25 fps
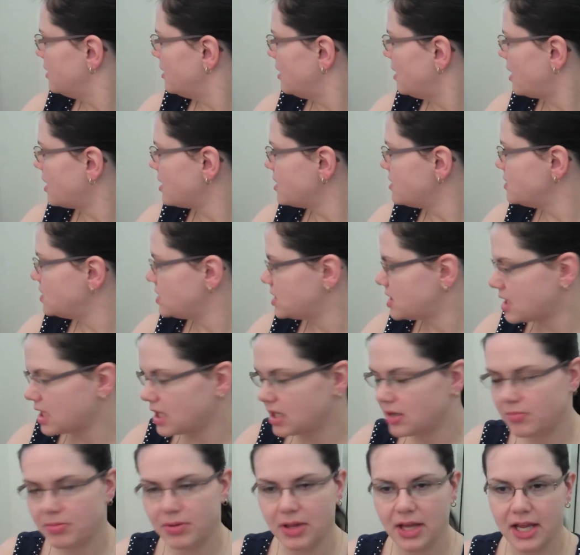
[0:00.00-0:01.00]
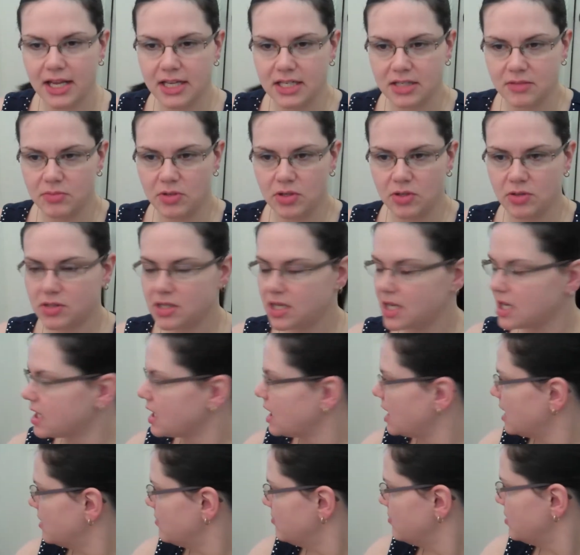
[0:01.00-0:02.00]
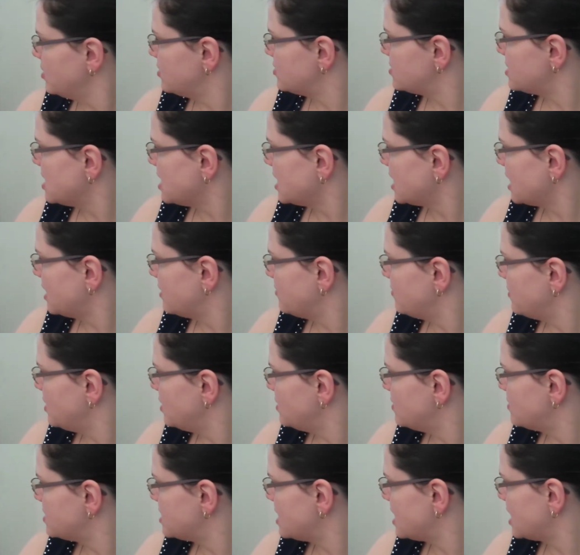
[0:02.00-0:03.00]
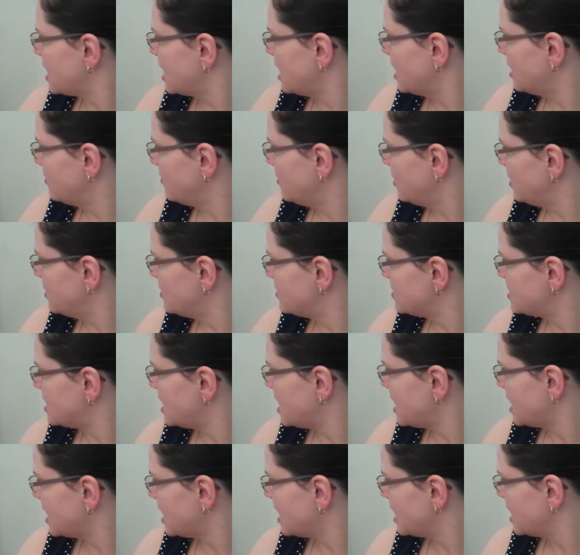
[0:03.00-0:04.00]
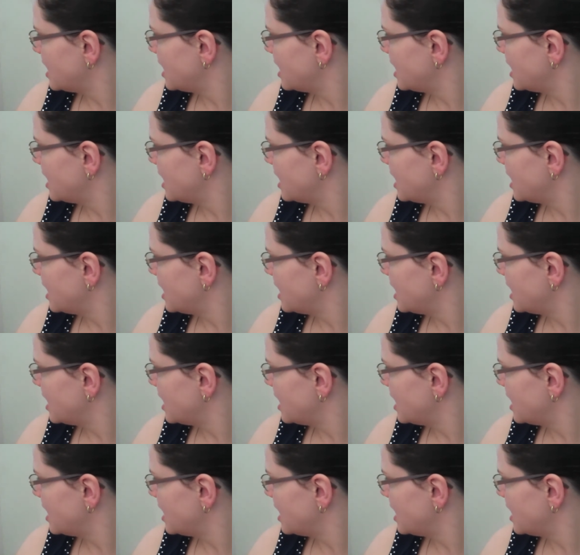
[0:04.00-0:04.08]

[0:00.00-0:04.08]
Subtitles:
Are you just gonna play us music and music and music and music?